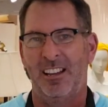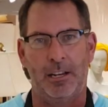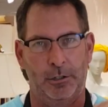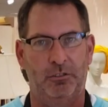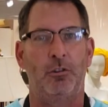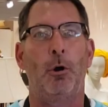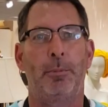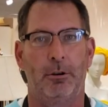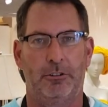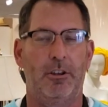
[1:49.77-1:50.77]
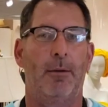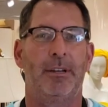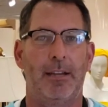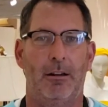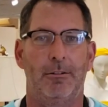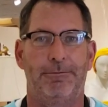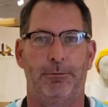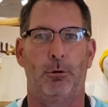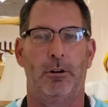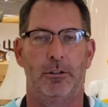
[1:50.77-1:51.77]
the snowbirds coming down to
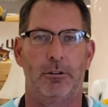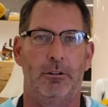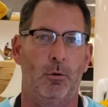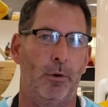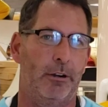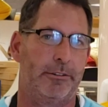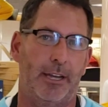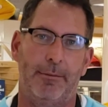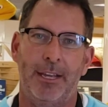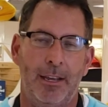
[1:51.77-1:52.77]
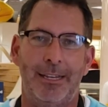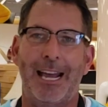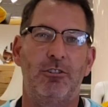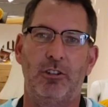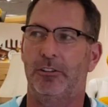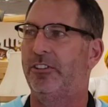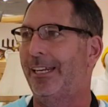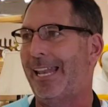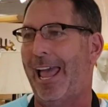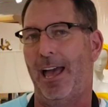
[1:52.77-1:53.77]
Florida during the wintertime, and that just
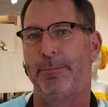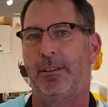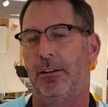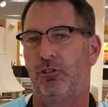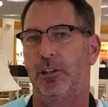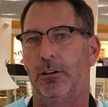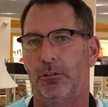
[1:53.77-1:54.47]
didn't happen this year.